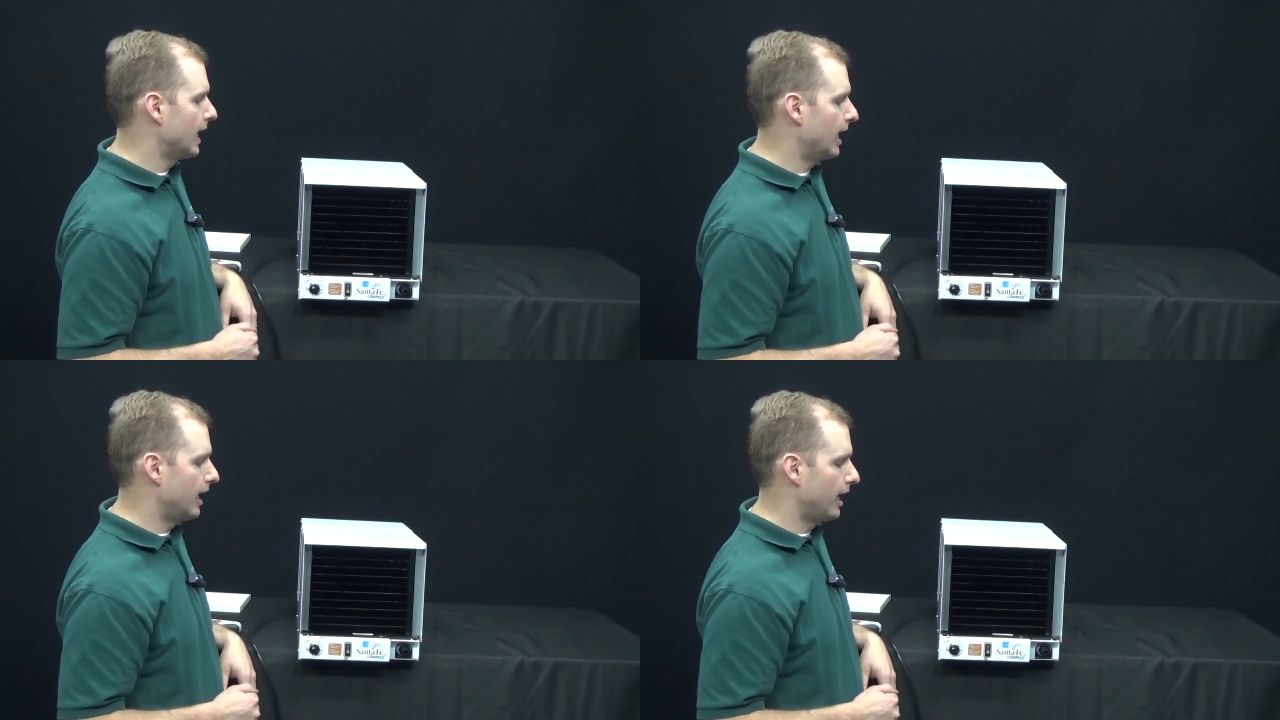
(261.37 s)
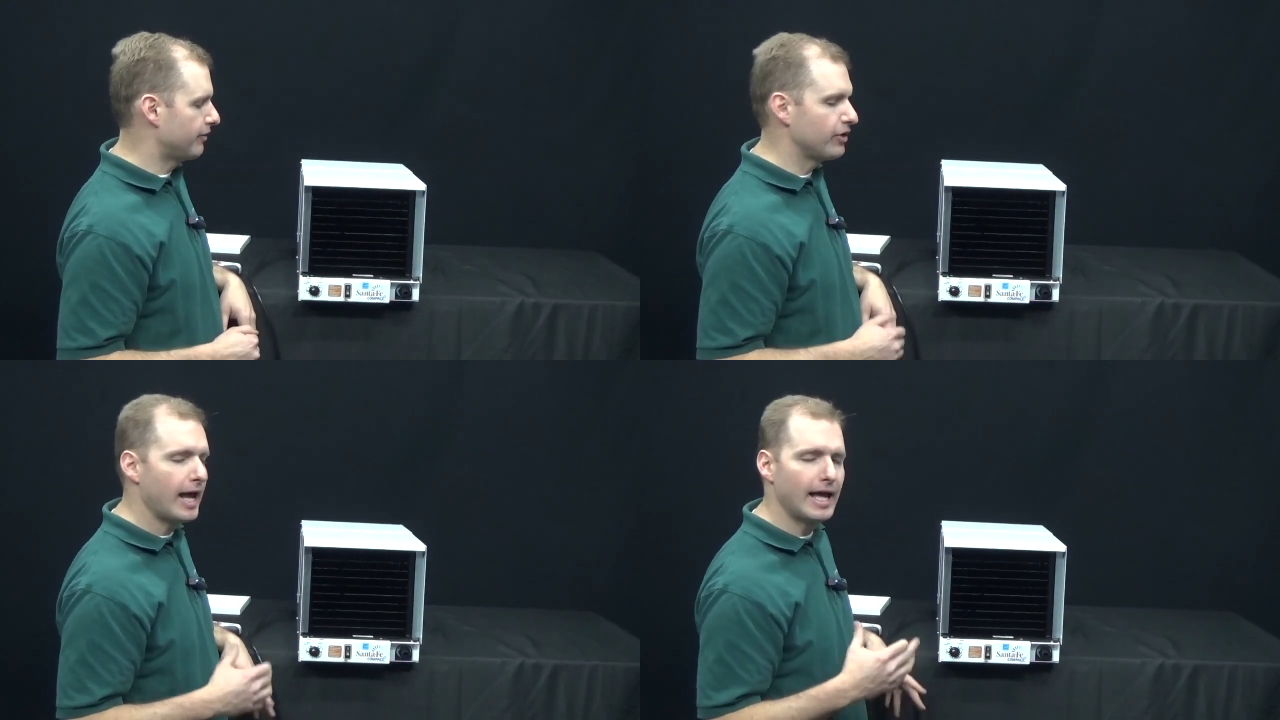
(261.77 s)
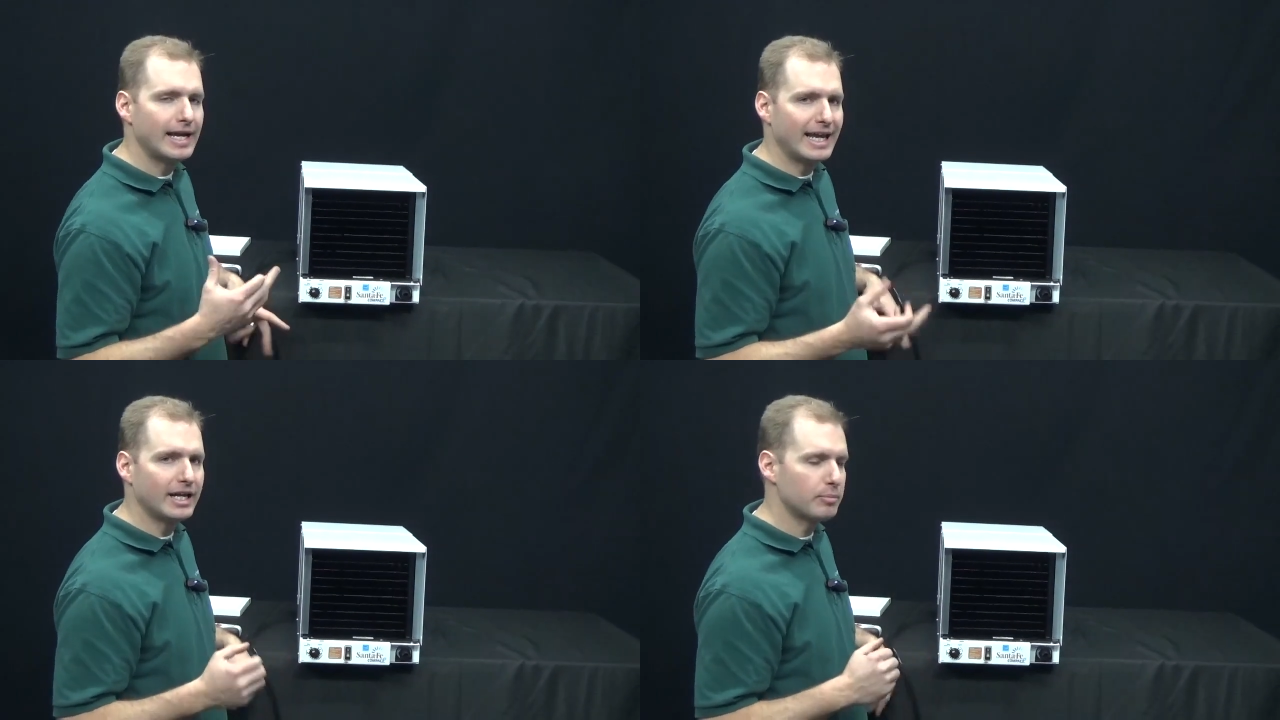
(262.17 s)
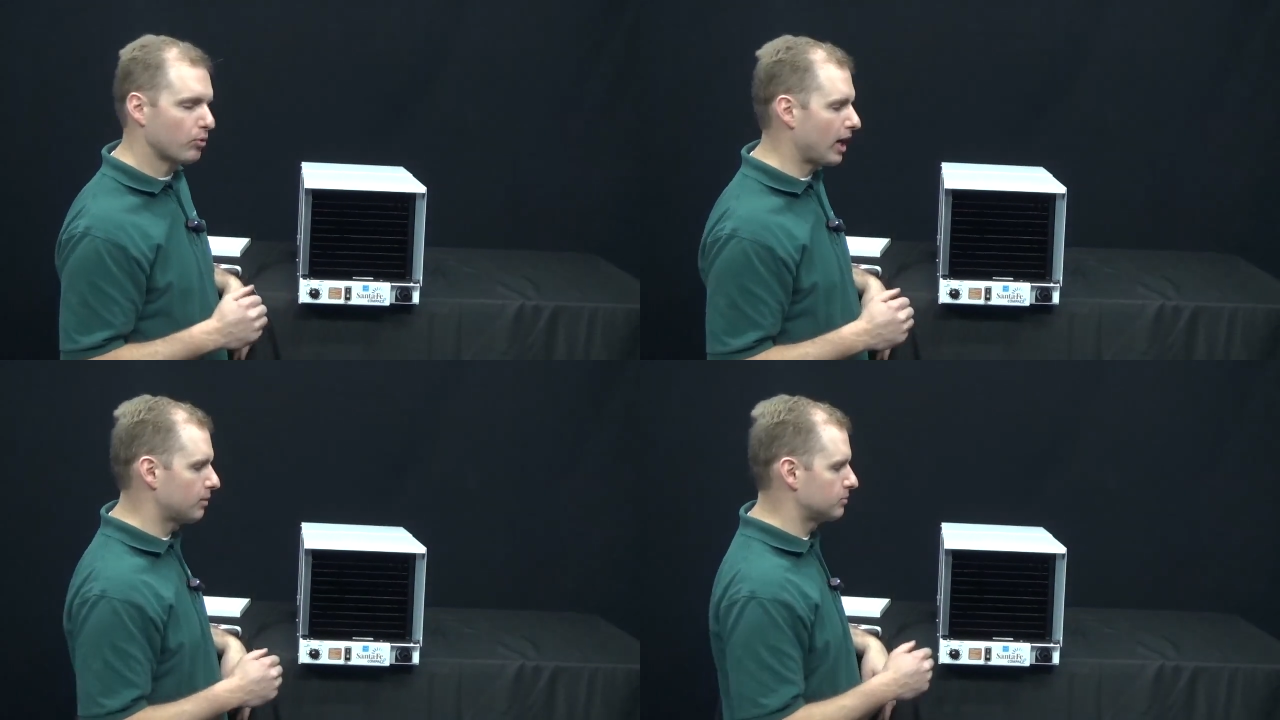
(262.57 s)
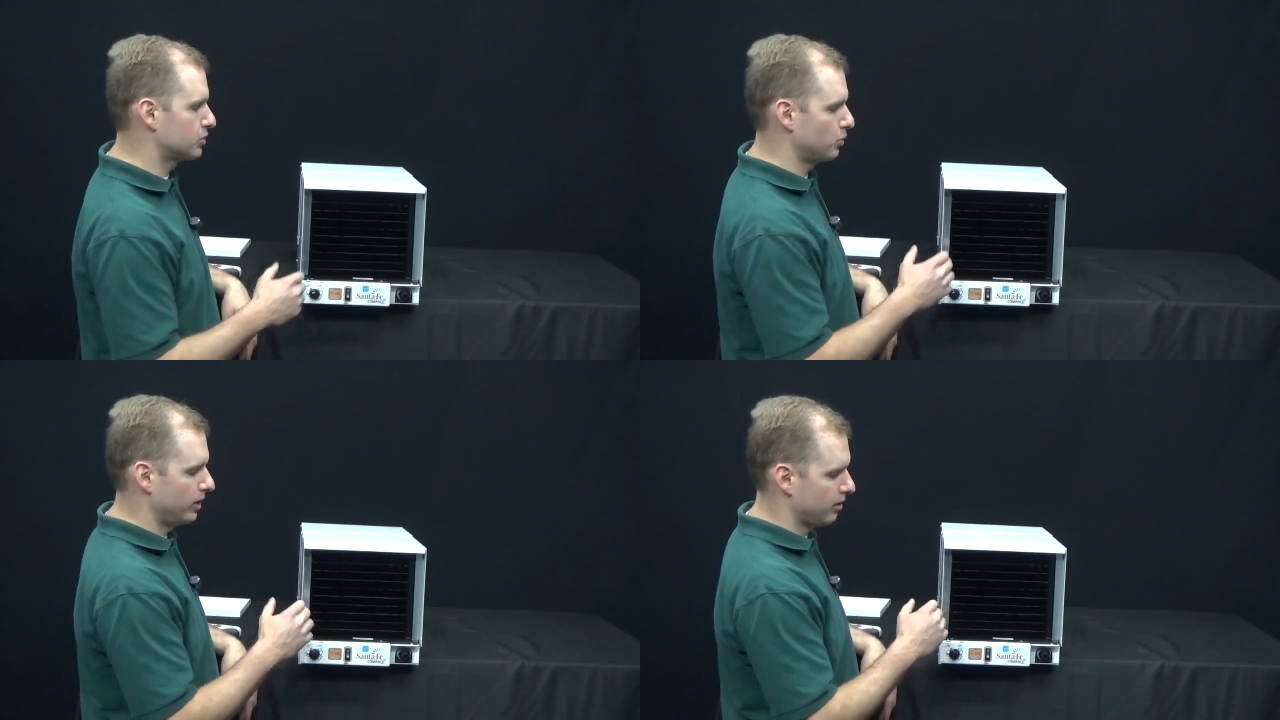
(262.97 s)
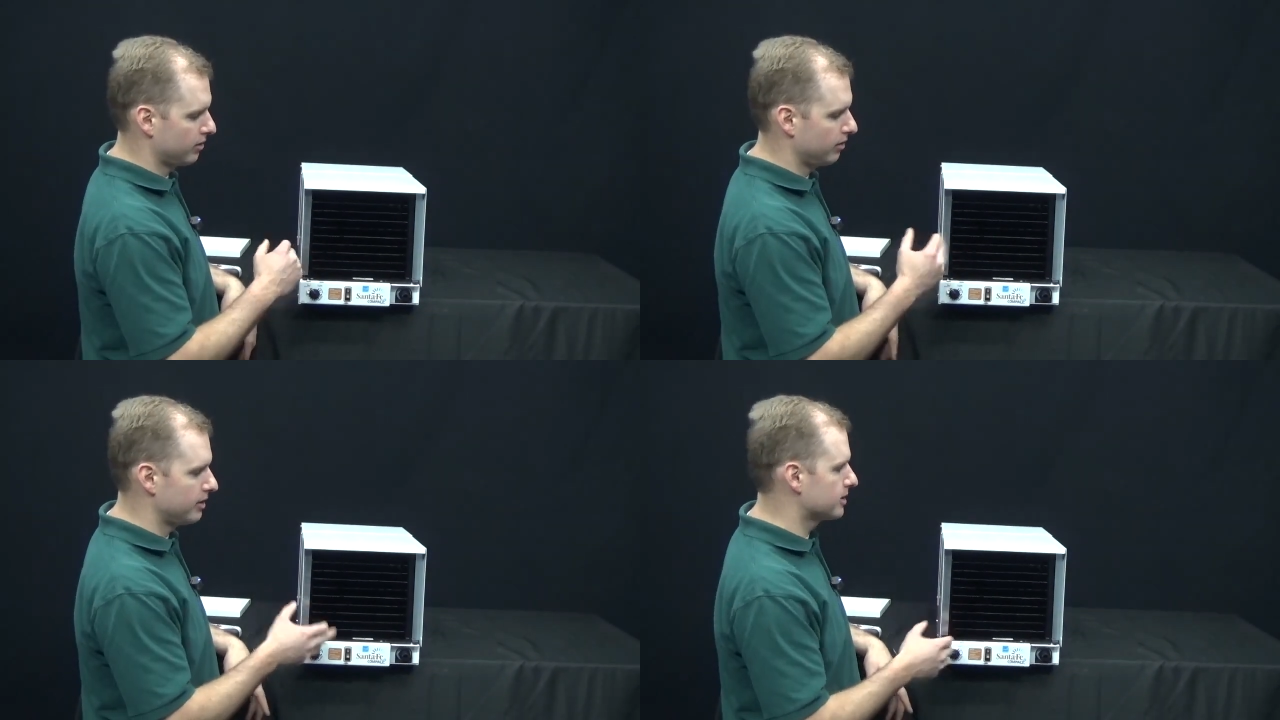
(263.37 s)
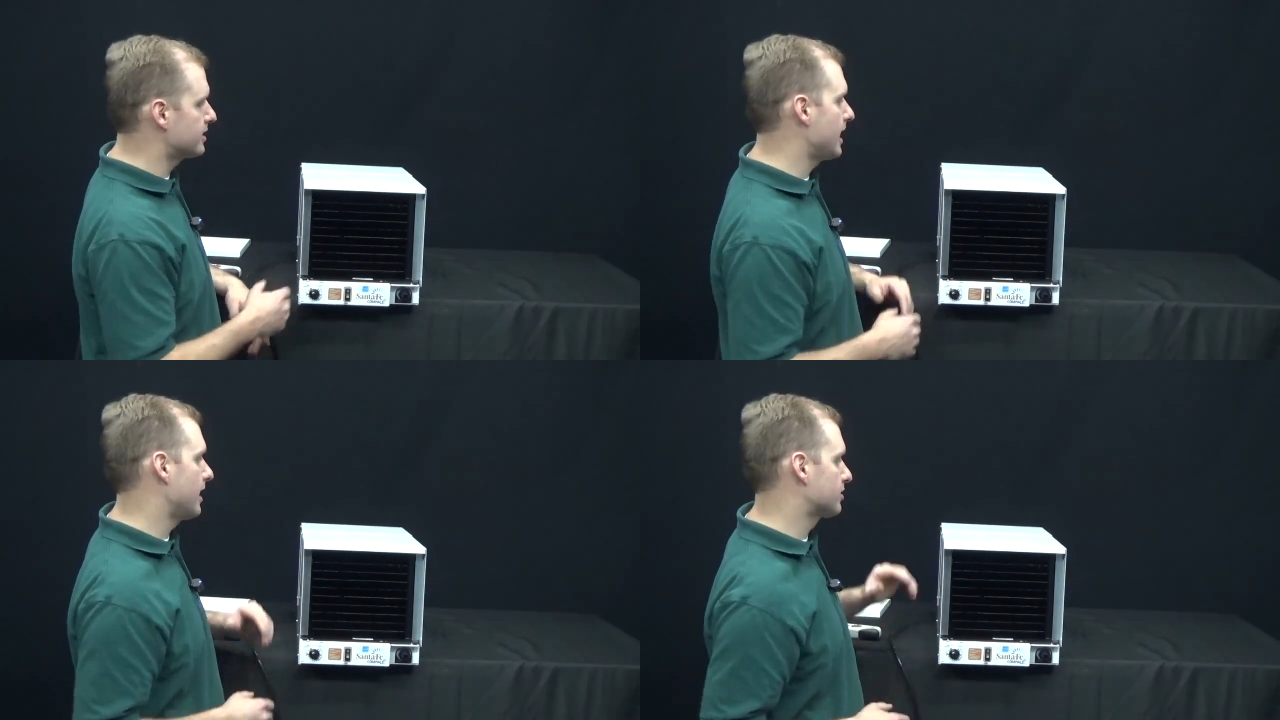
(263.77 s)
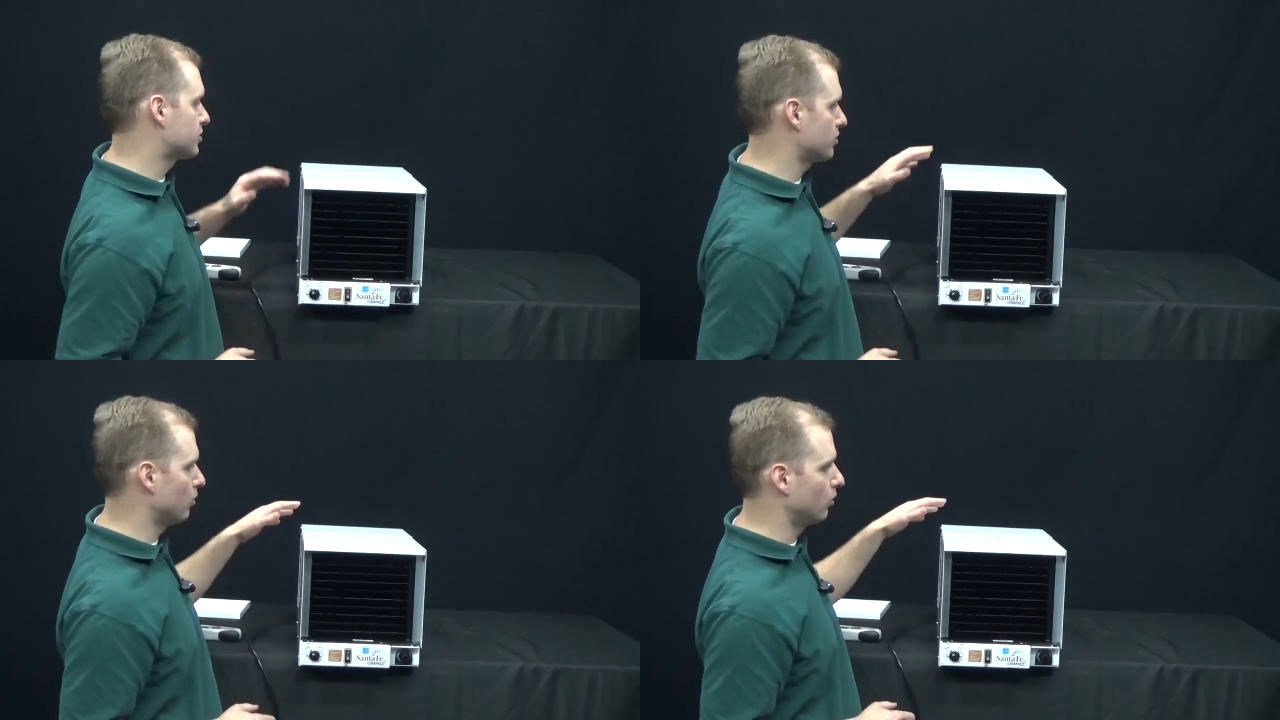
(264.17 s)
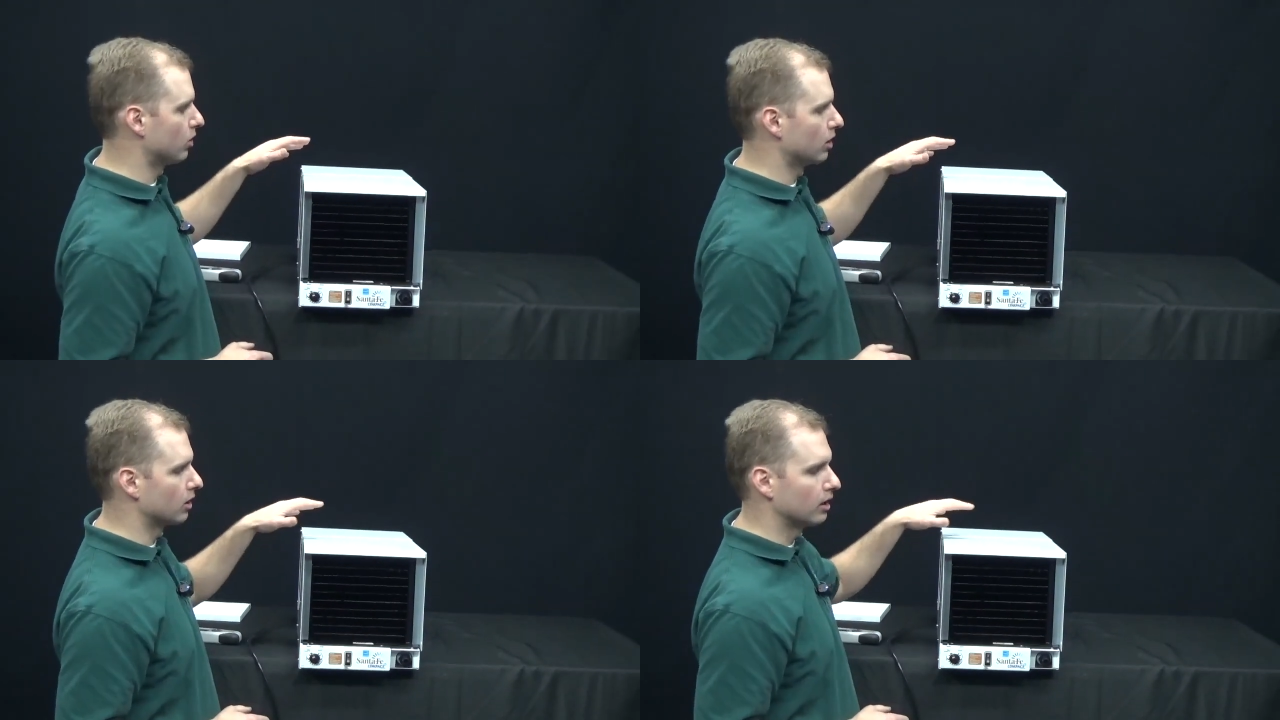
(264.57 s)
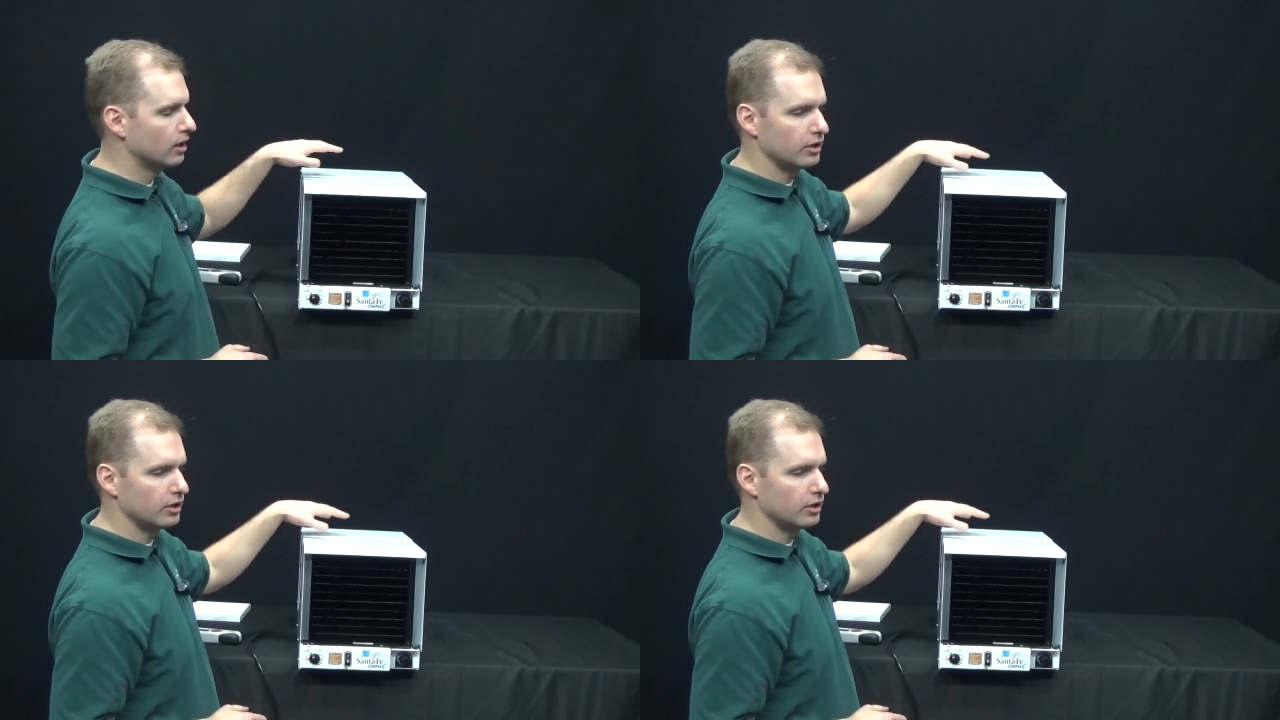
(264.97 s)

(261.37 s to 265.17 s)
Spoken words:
If you had any problems with this test or